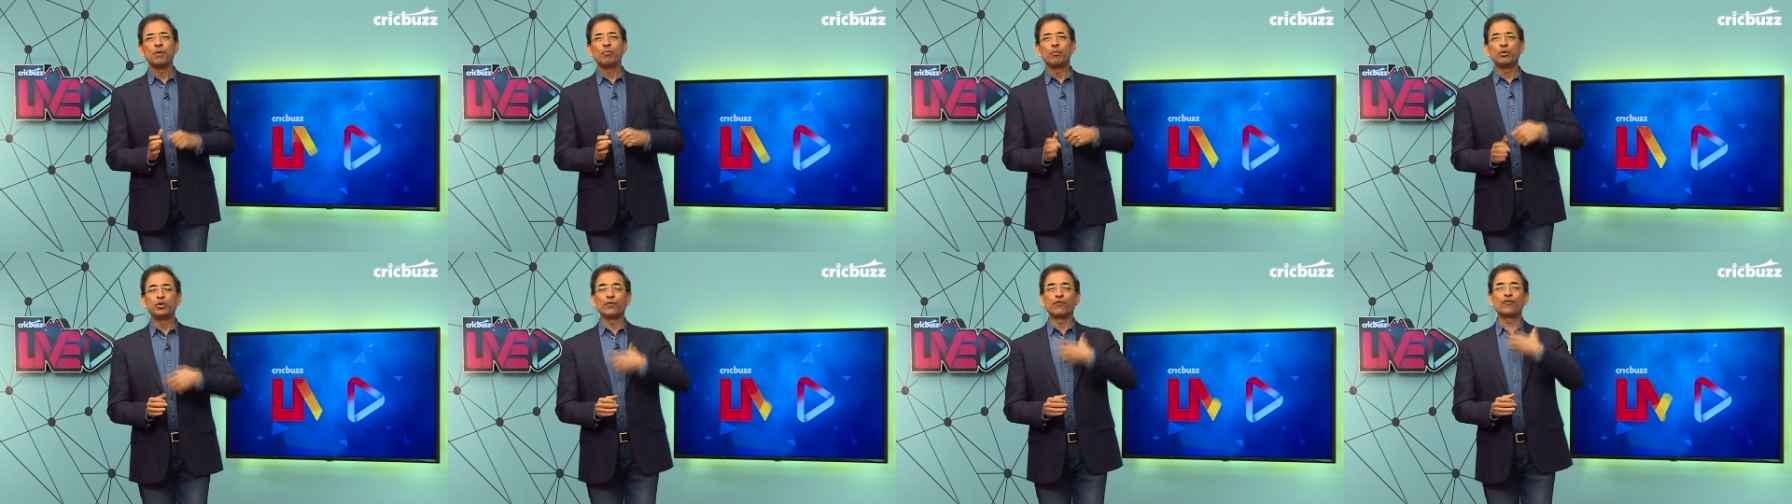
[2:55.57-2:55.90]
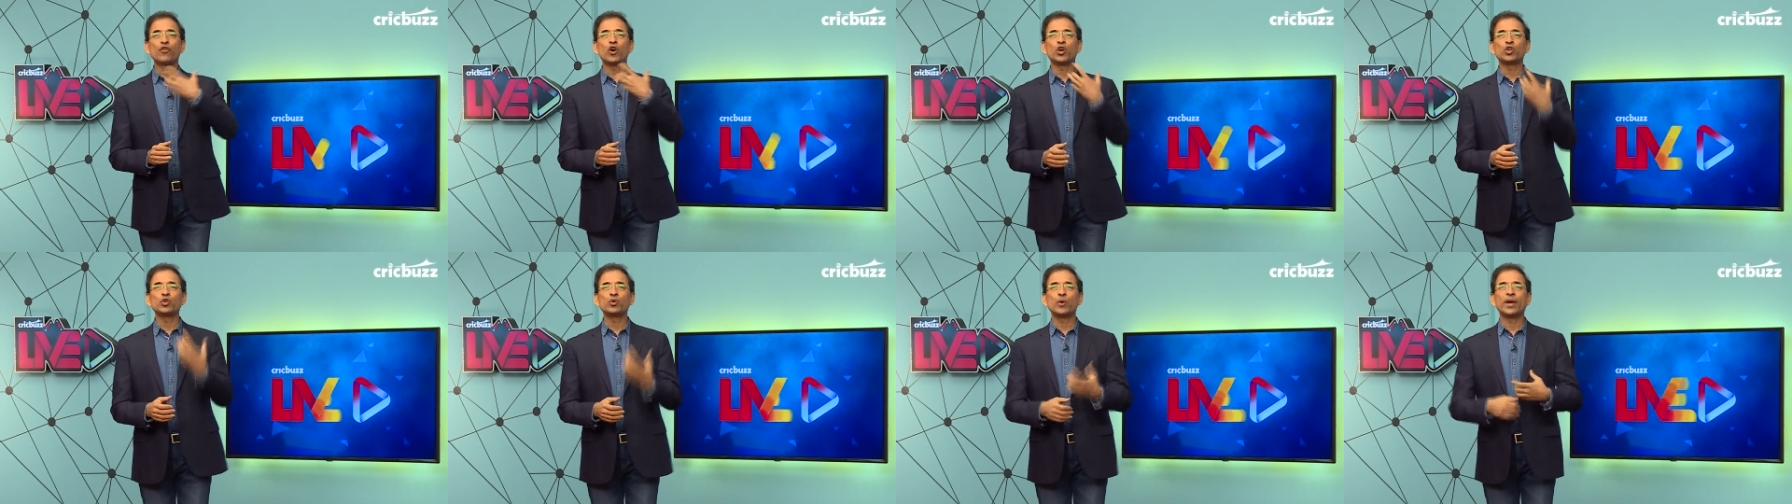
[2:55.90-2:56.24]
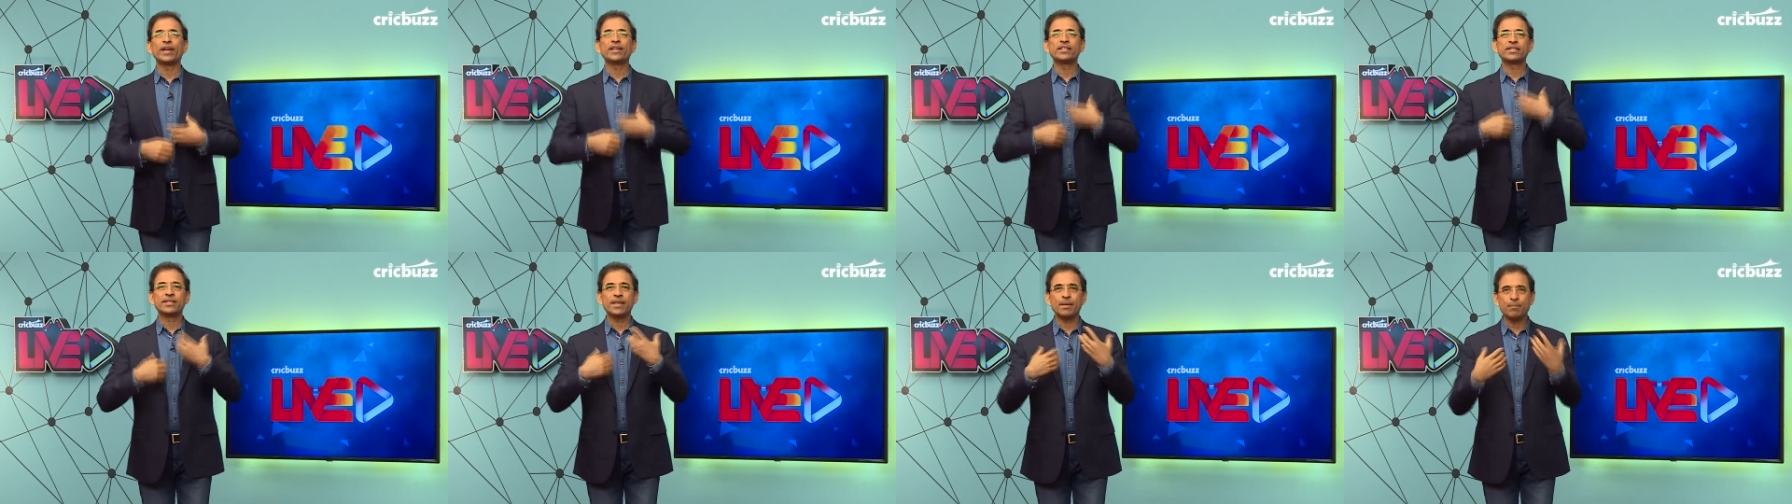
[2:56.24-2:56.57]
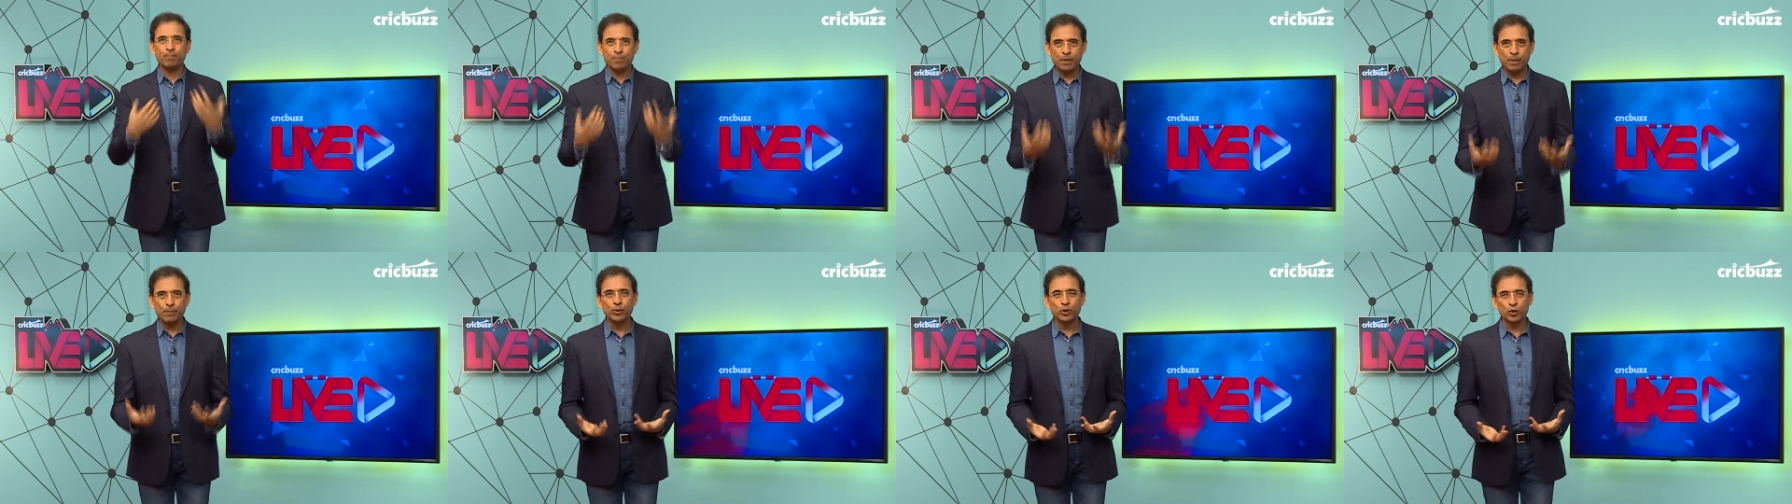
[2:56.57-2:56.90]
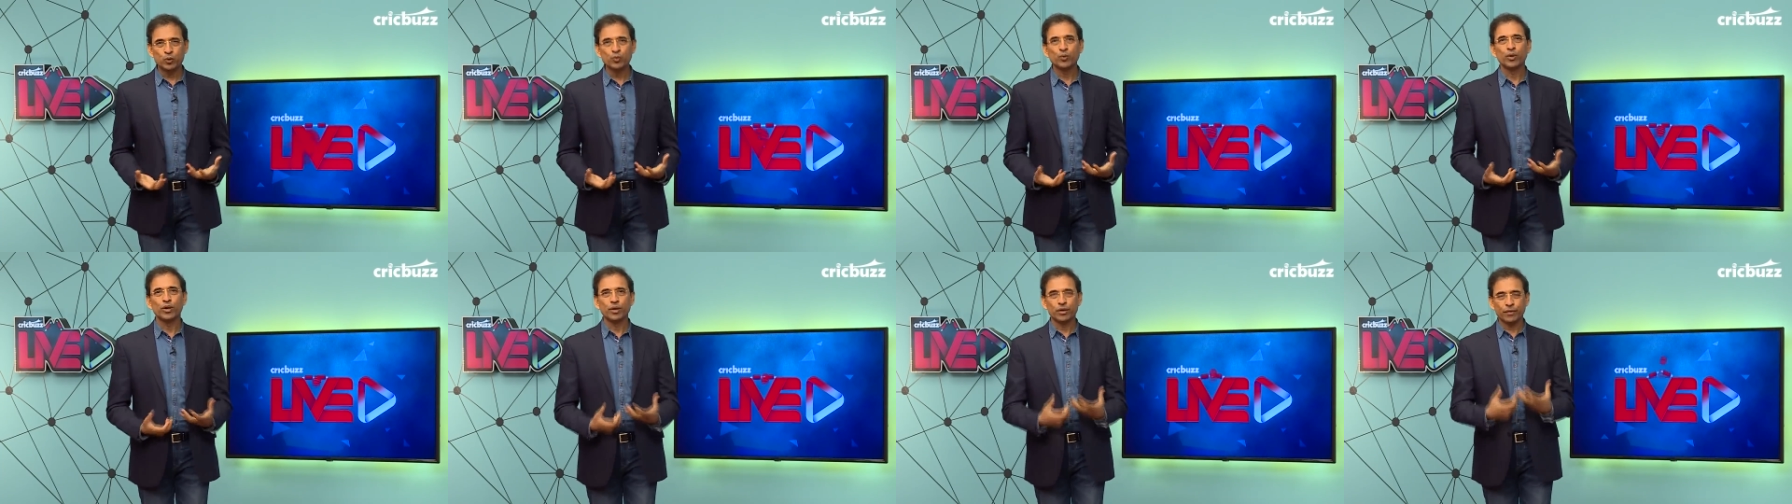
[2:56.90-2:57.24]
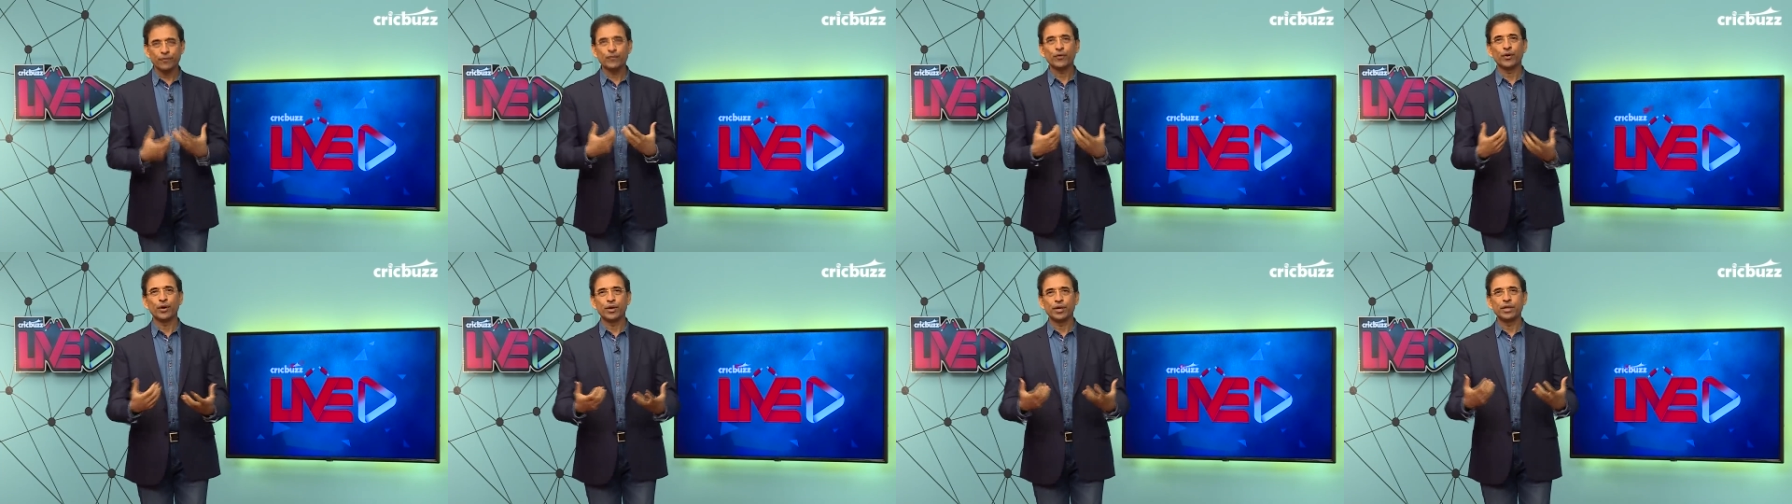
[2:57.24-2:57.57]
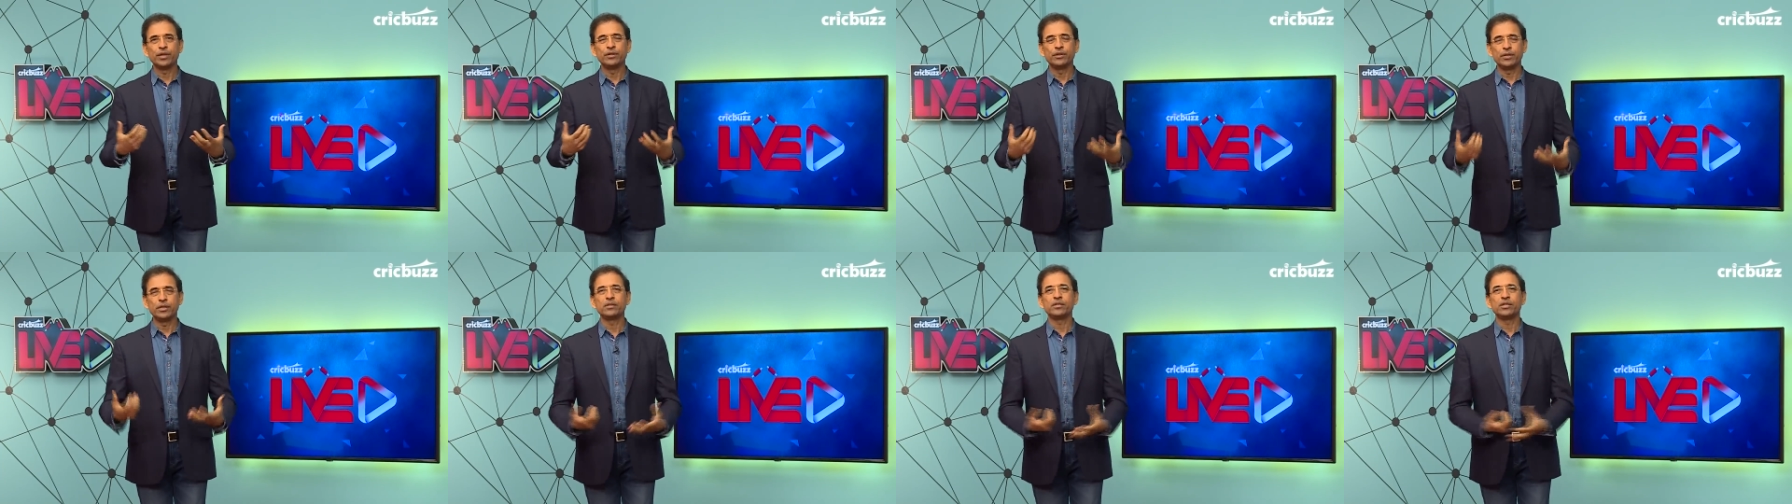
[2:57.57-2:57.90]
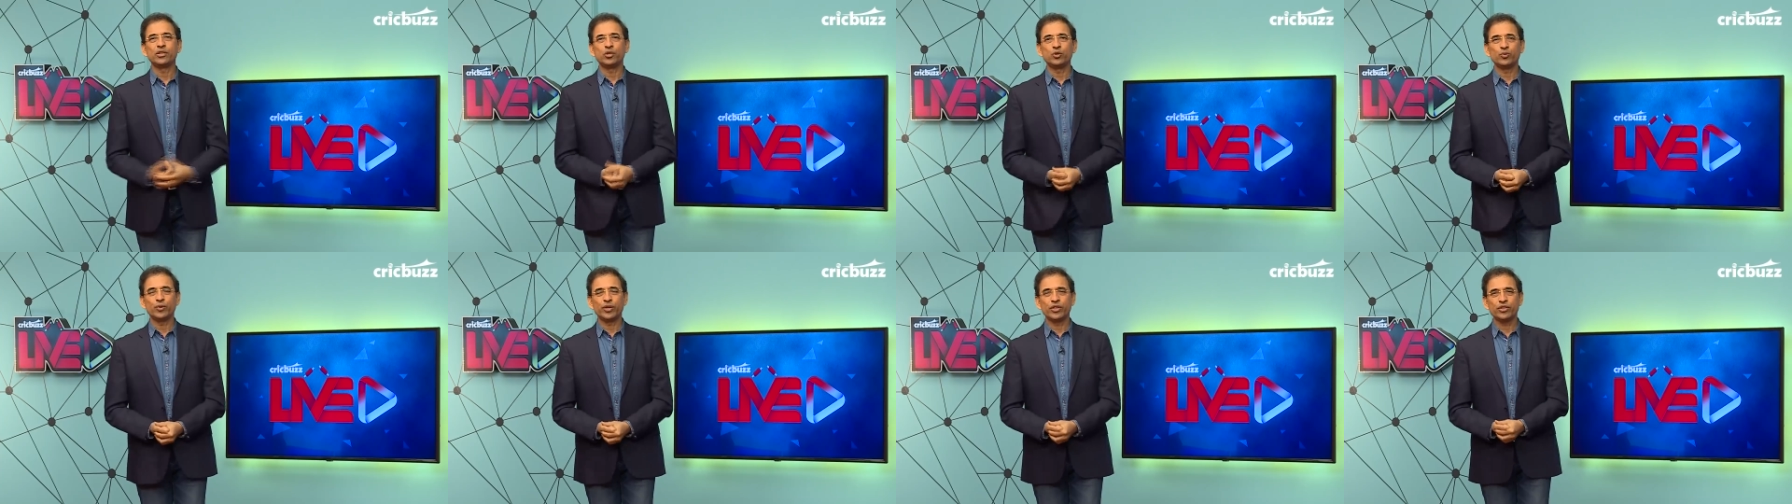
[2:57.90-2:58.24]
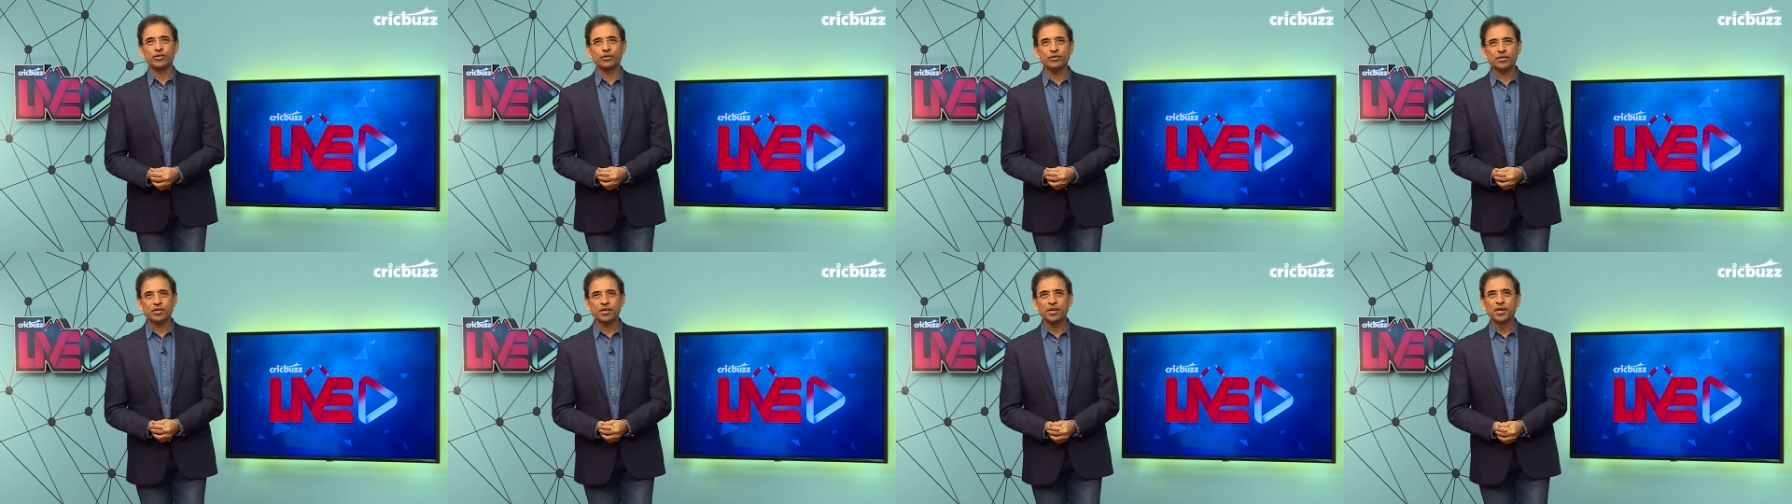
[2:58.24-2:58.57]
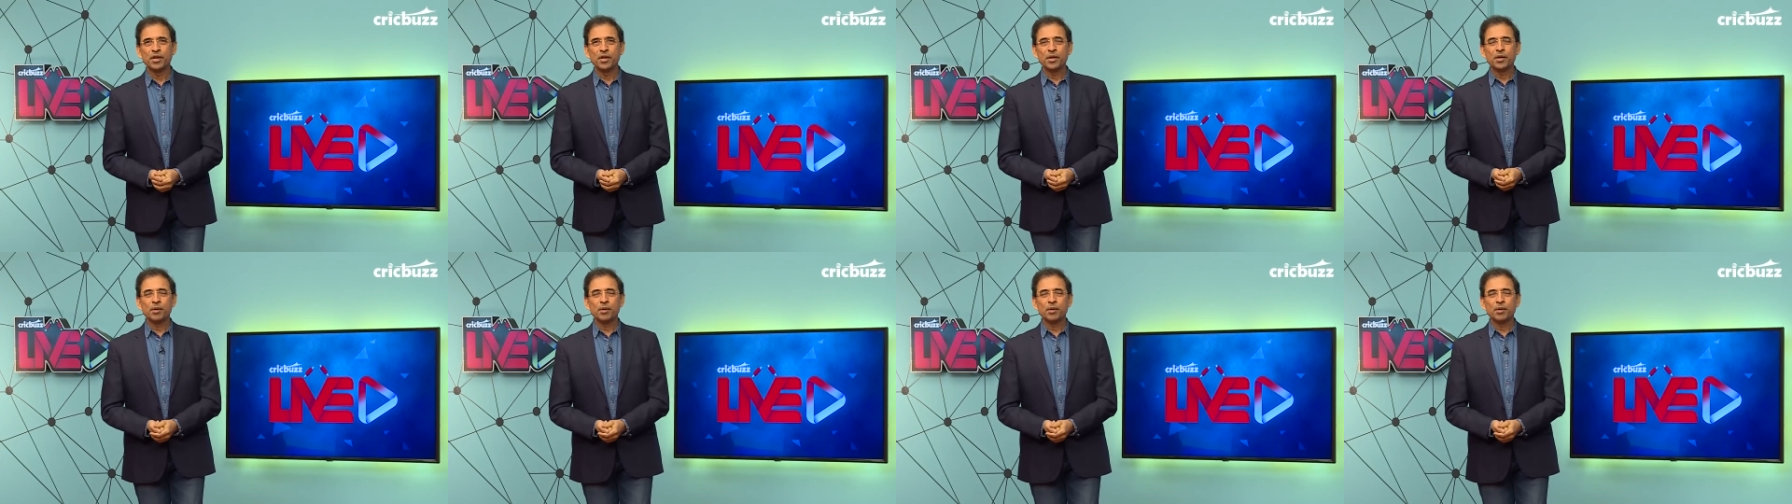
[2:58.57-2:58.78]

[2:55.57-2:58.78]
but you've got to accept people's word for it in these situations.